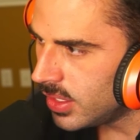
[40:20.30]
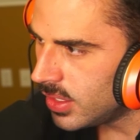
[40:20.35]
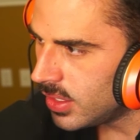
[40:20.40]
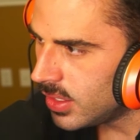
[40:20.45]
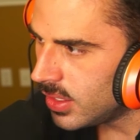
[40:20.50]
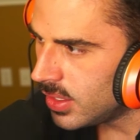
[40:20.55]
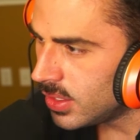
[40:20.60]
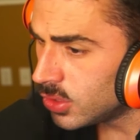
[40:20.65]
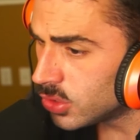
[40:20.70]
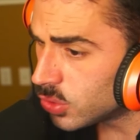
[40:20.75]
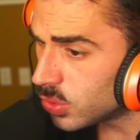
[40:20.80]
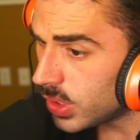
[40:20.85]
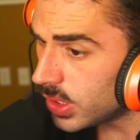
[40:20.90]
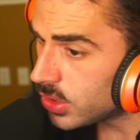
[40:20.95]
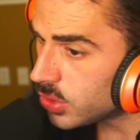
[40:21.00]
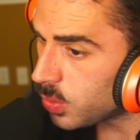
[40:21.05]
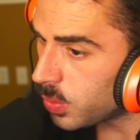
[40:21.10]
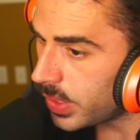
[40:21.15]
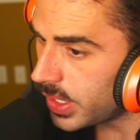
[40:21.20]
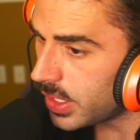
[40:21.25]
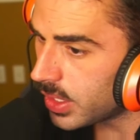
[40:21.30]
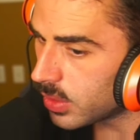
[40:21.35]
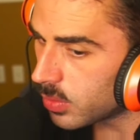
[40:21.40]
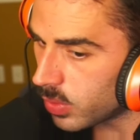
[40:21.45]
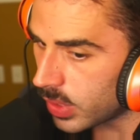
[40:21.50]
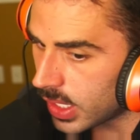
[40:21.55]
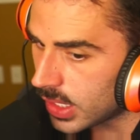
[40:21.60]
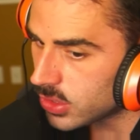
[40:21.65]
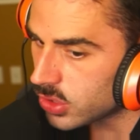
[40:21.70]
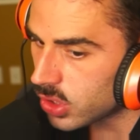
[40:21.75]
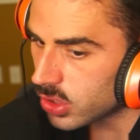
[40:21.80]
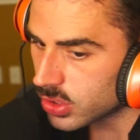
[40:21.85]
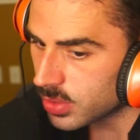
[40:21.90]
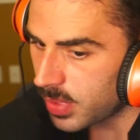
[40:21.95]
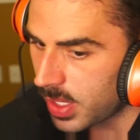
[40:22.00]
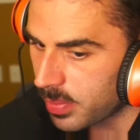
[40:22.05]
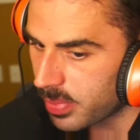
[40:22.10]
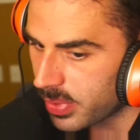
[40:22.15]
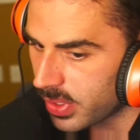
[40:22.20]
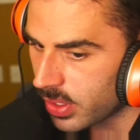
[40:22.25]
It's it's weird. When I talk to
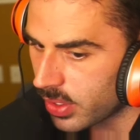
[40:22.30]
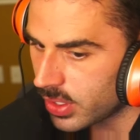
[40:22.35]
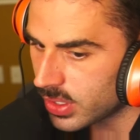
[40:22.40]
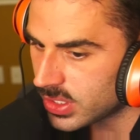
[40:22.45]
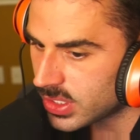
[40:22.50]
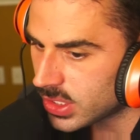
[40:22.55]
my parents,